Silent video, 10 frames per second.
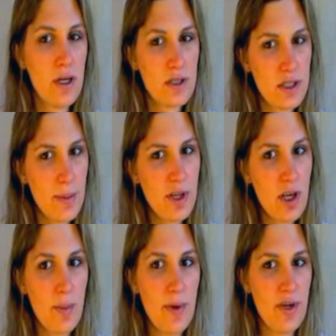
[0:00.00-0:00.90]
Some in the
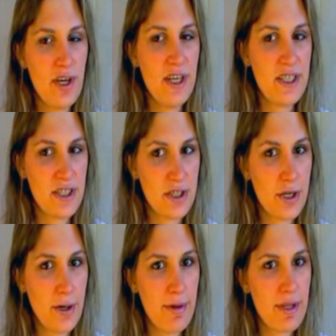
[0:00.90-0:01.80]
community
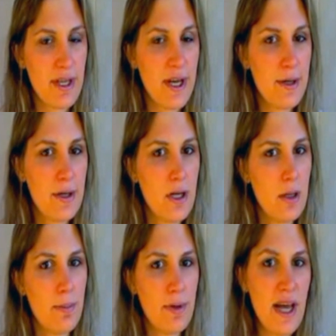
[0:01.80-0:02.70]
disagree with it,
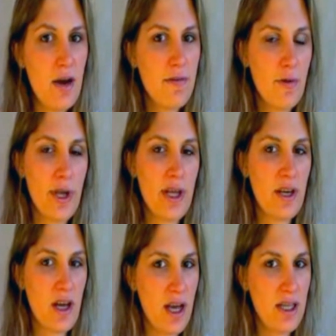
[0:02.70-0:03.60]
but now viewing it in
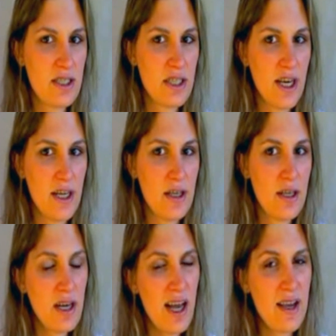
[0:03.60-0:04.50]
hindsight,
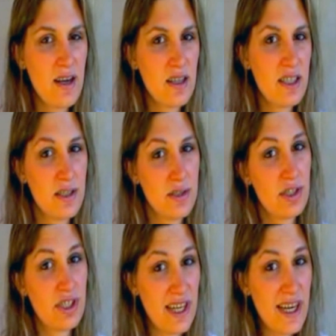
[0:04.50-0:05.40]
I can at least
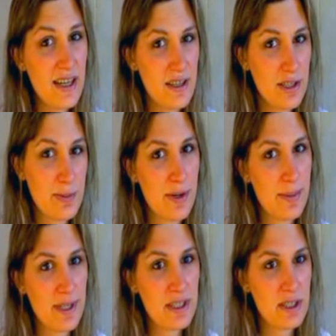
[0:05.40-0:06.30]
understand its
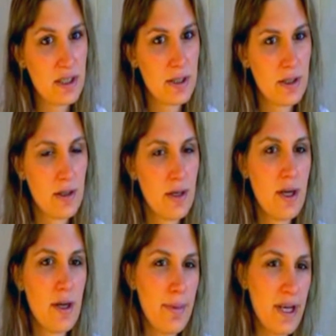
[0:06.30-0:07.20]
purpose.
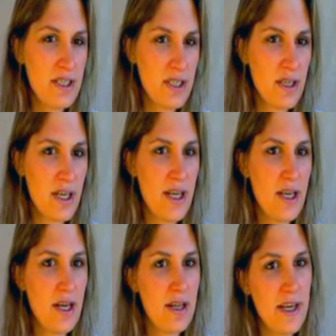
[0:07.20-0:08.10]
Basically,
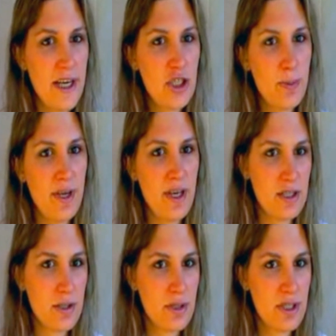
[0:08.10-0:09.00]
the
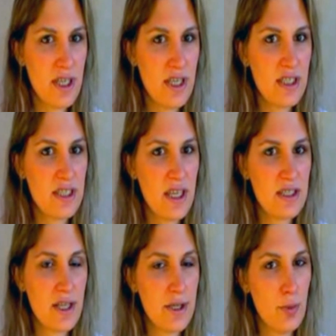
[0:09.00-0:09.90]
HBSOC
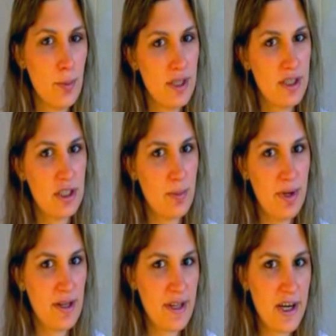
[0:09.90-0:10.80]
says that you must be
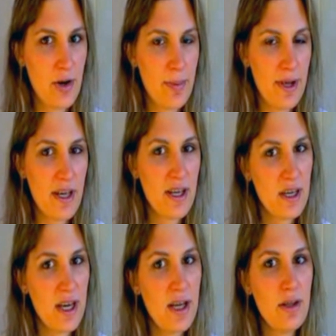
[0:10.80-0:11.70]
in therapy
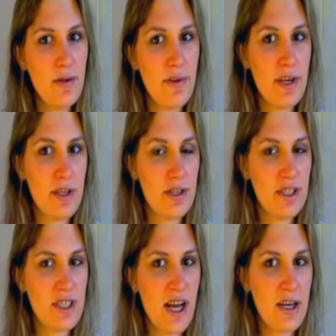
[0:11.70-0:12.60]
and living in your
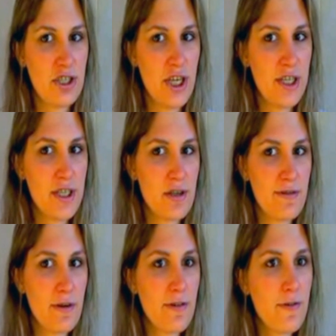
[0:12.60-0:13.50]
desired gender
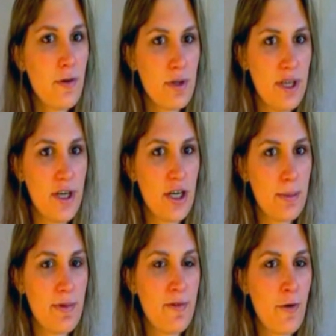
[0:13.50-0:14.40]
for a full year
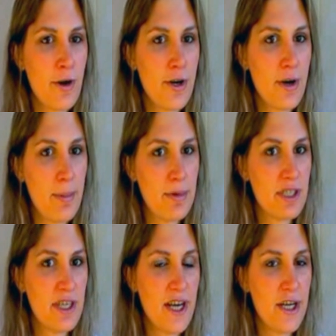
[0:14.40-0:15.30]
before you're able to
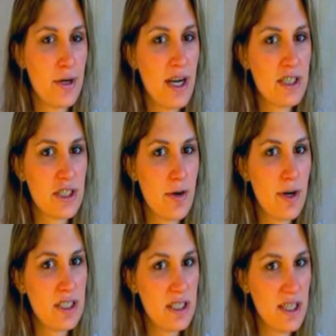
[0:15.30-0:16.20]
get your
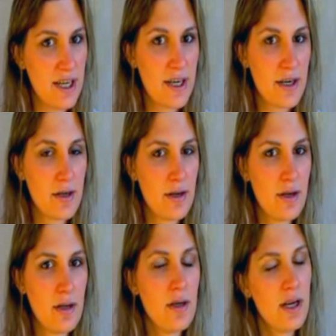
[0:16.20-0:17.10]
SRS letter,
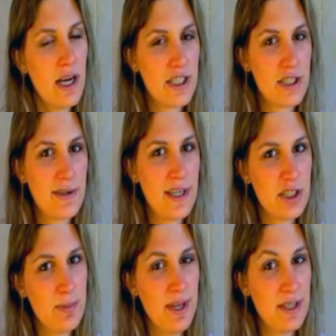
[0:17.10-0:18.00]

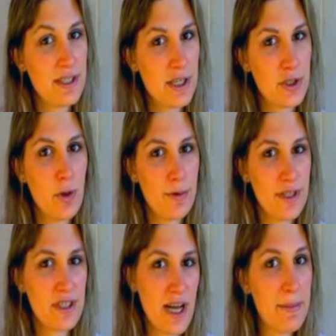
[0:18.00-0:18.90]
SRS being sexual
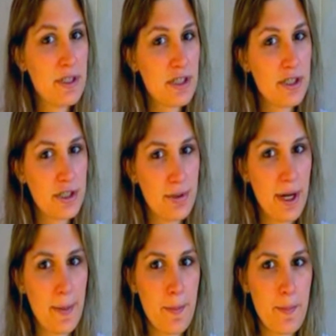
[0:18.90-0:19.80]
reassignment surgery.